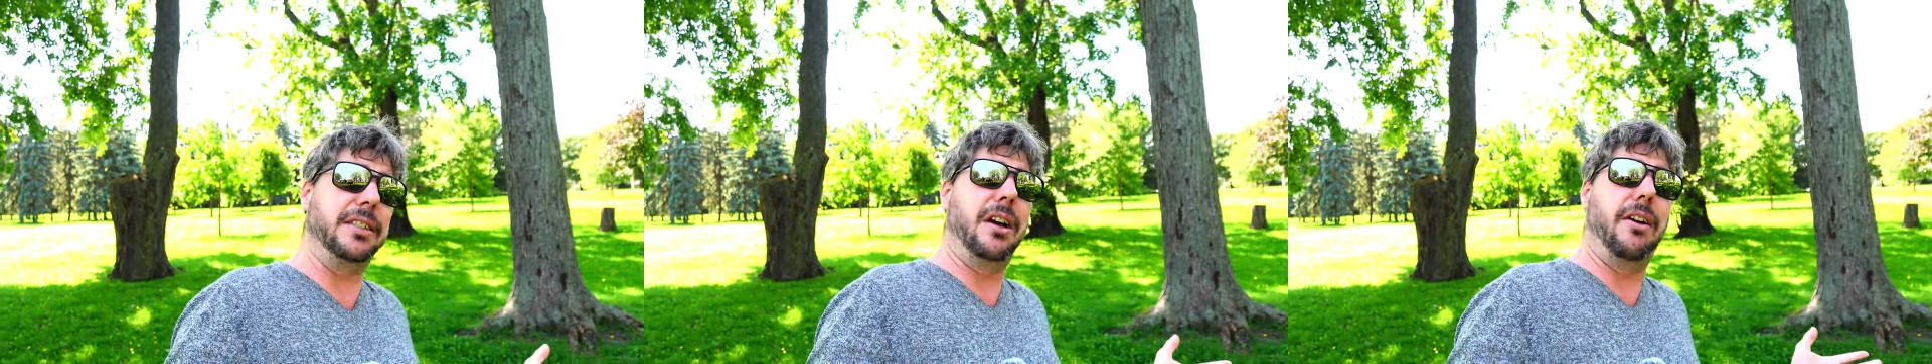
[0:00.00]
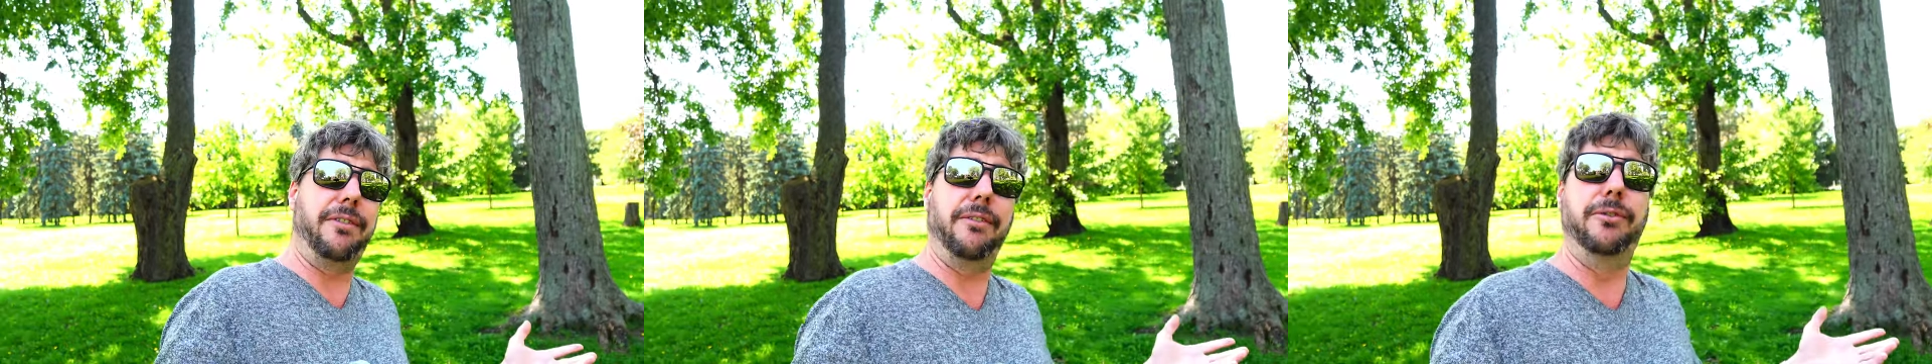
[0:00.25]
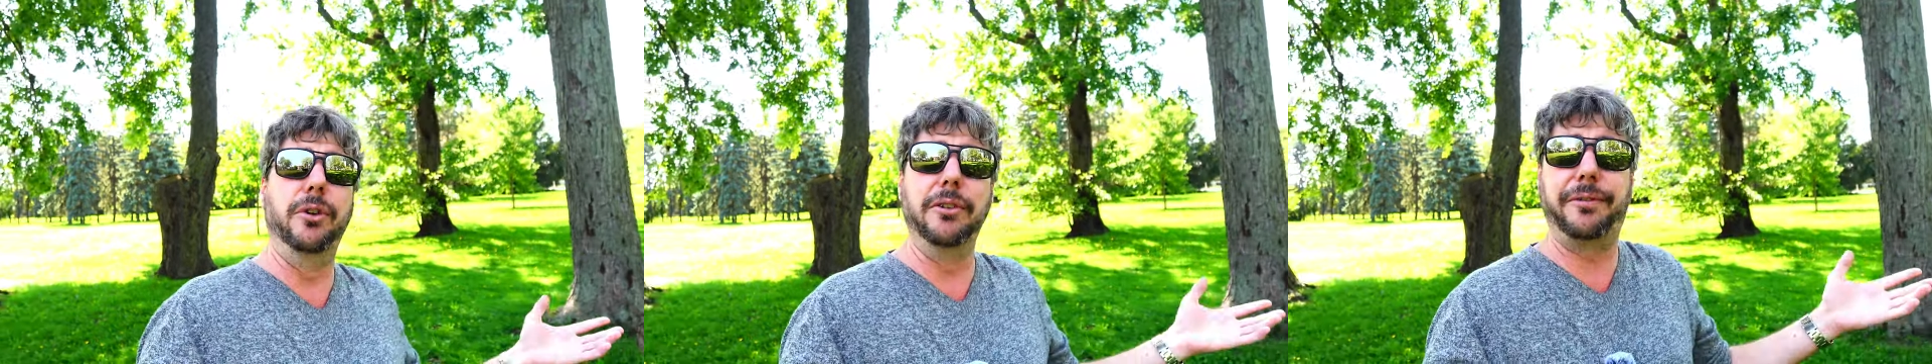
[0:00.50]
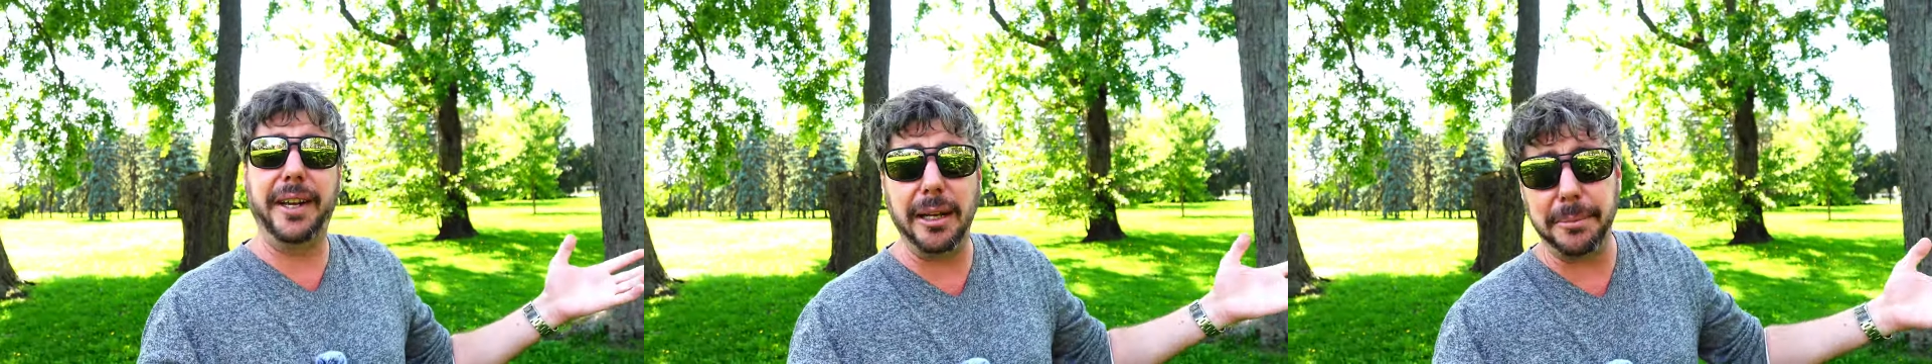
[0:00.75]
of
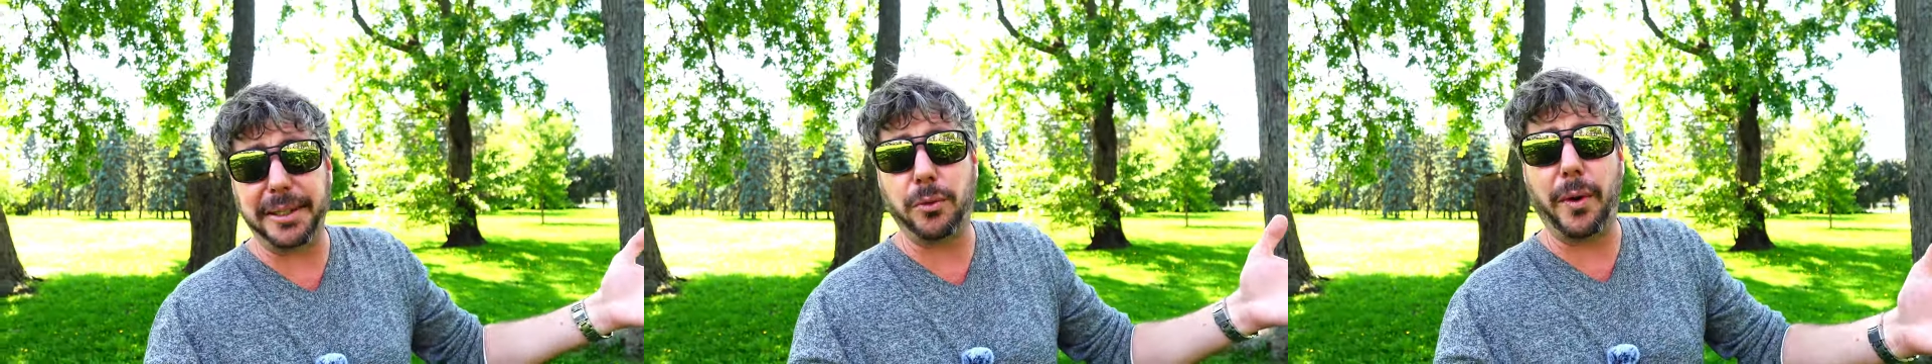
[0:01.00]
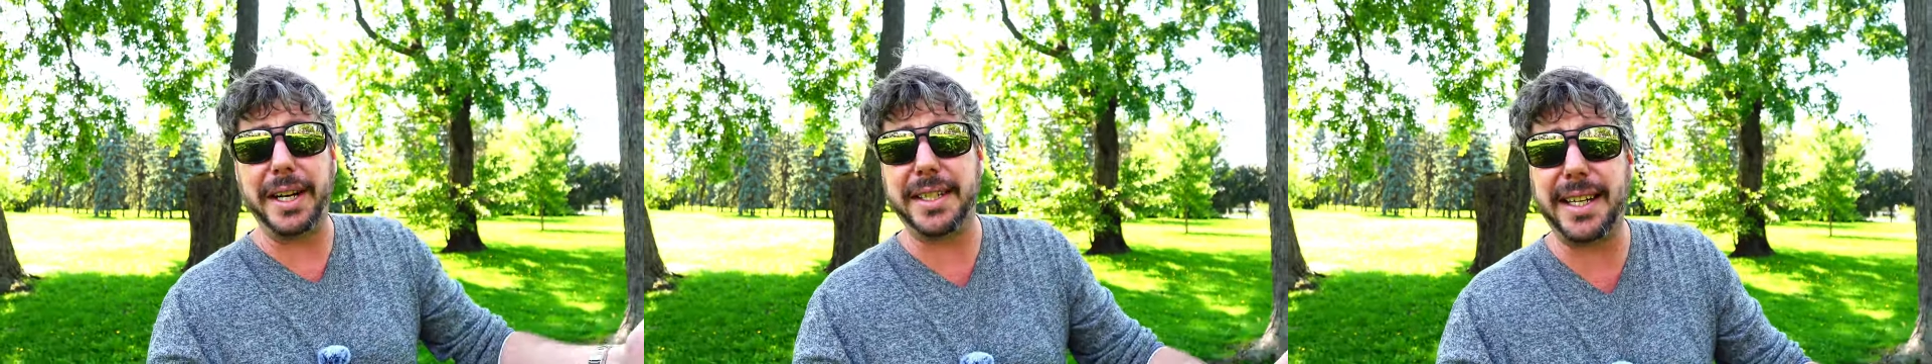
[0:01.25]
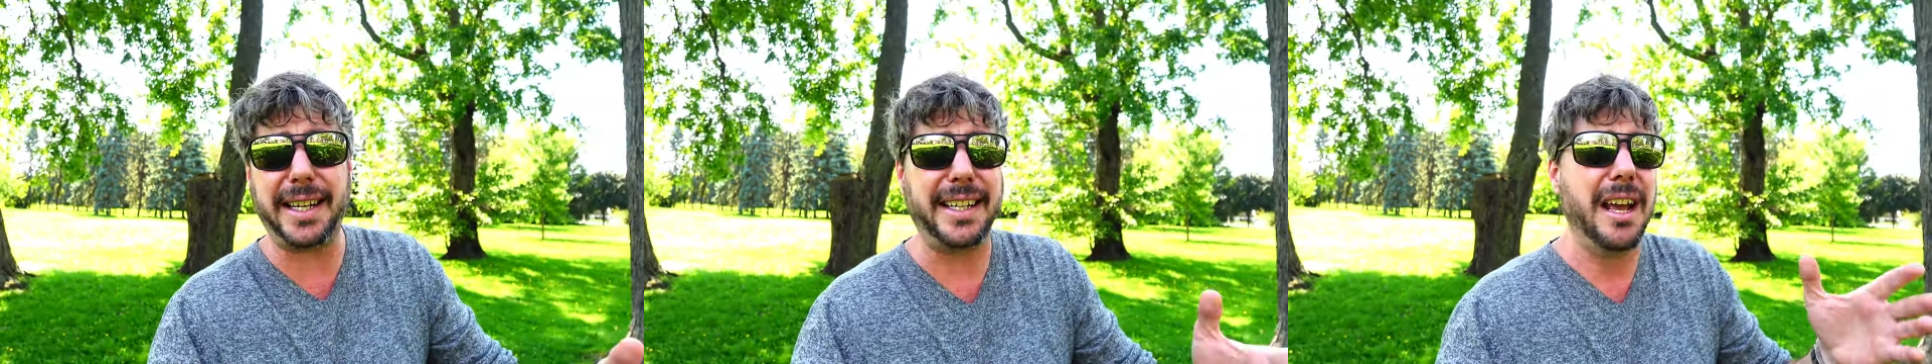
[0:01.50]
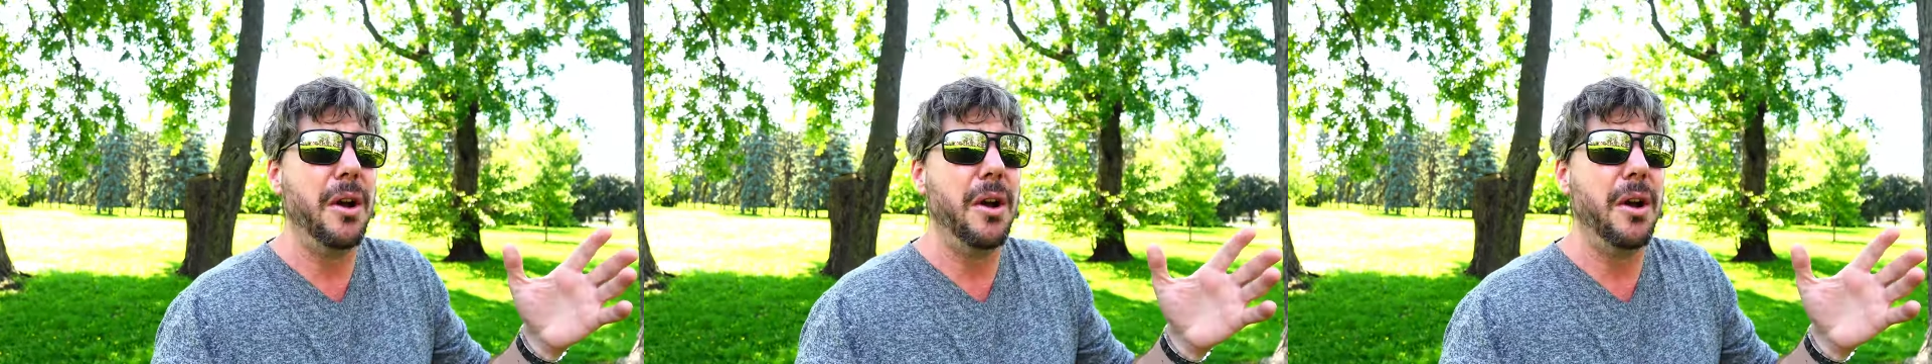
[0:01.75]
fulfillment. What is that?